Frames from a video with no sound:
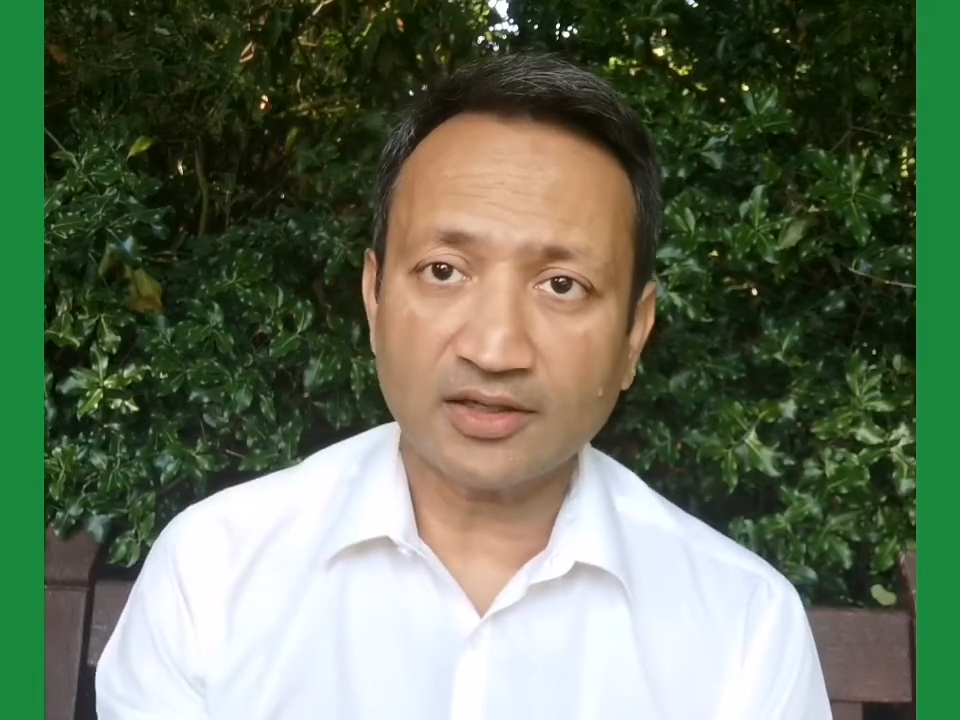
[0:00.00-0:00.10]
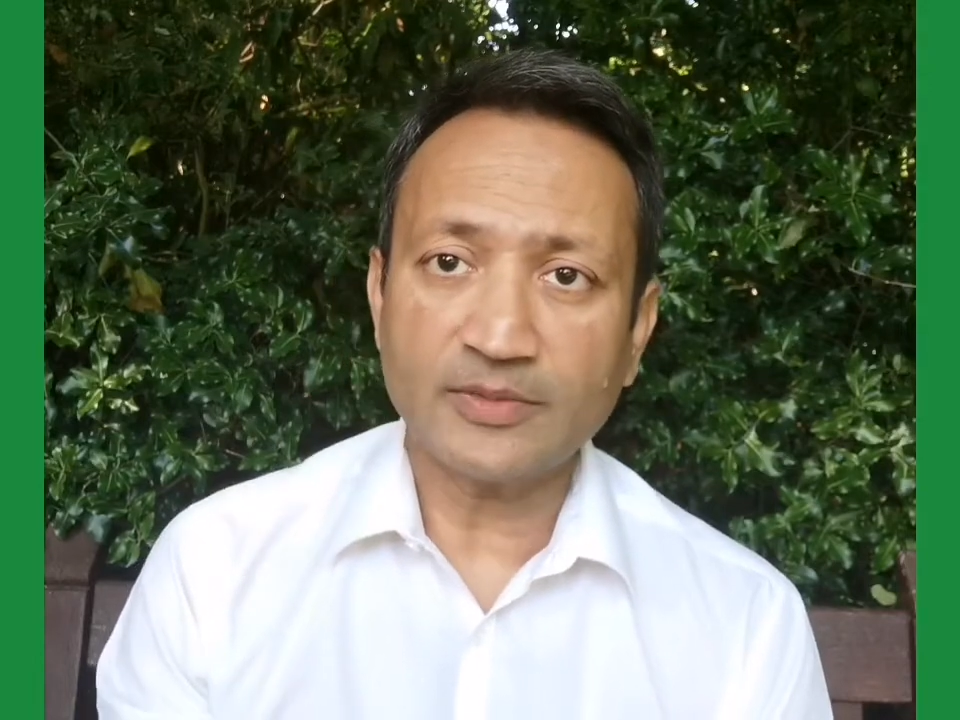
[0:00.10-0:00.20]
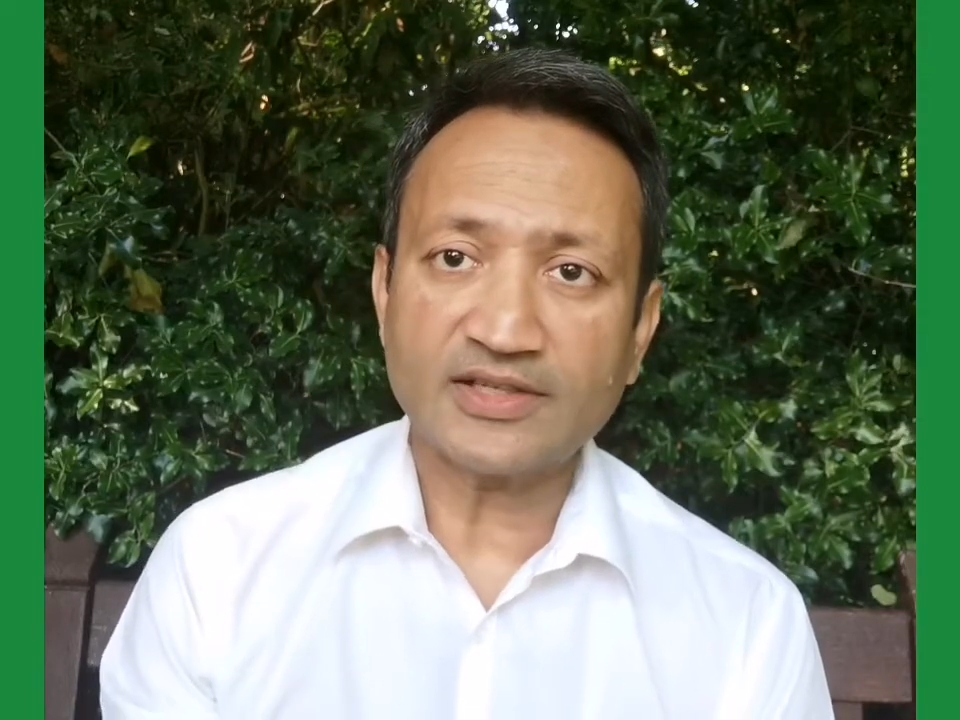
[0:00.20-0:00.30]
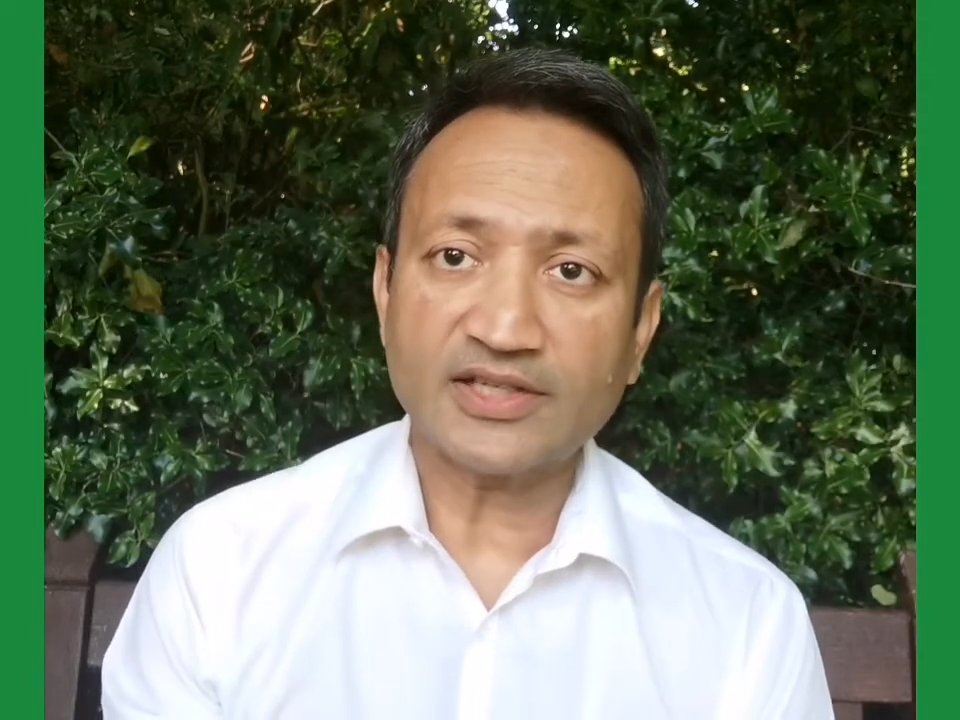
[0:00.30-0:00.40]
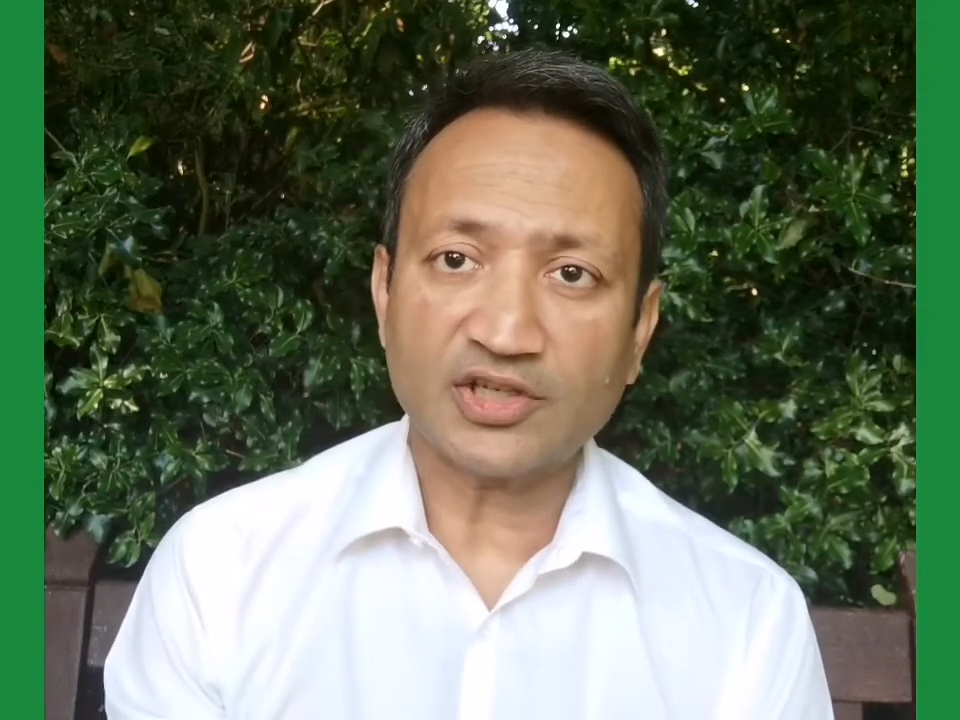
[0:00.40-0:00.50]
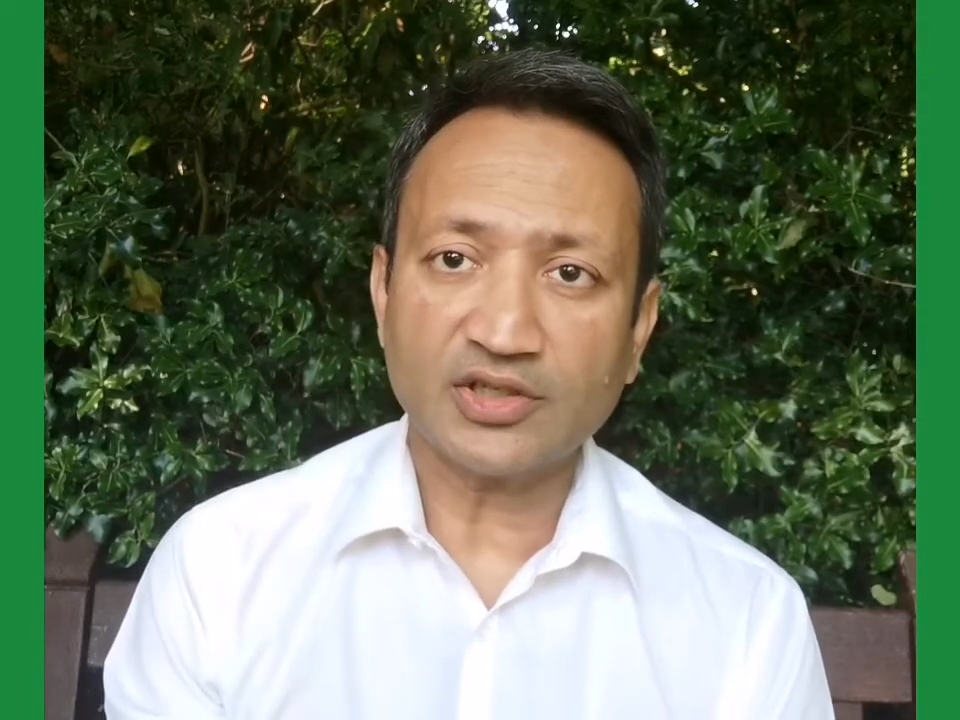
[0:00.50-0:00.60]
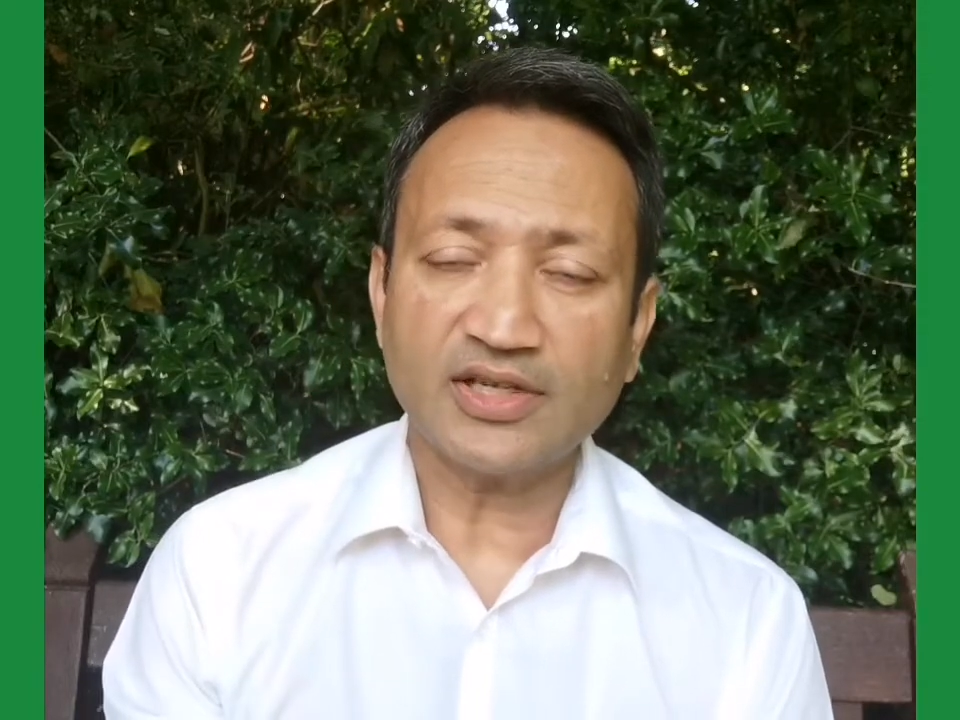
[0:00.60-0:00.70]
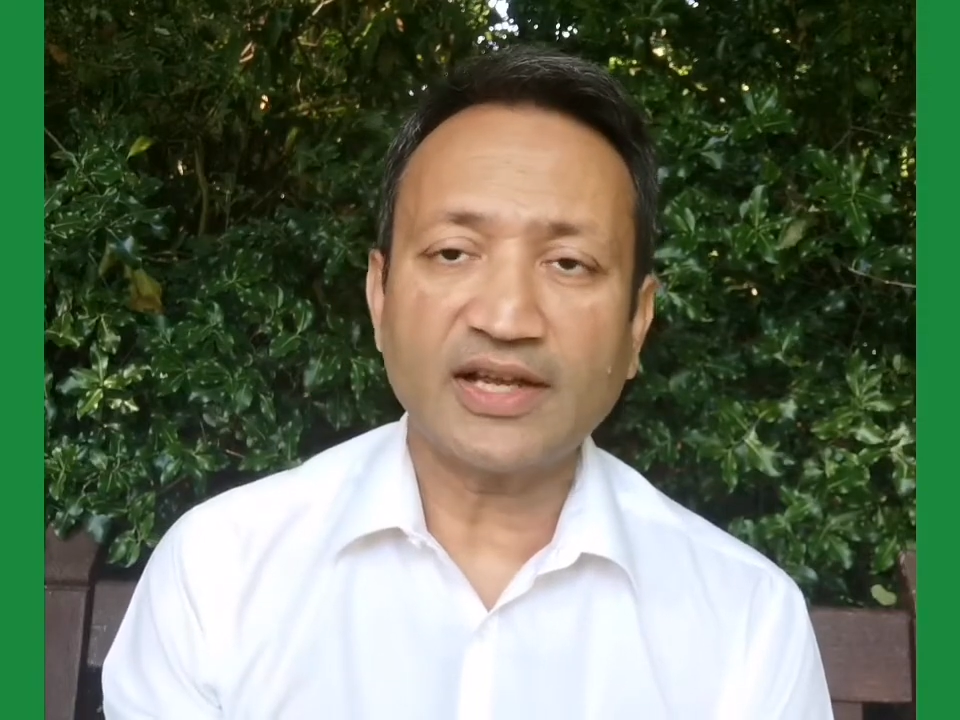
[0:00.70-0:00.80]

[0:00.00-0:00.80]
comment section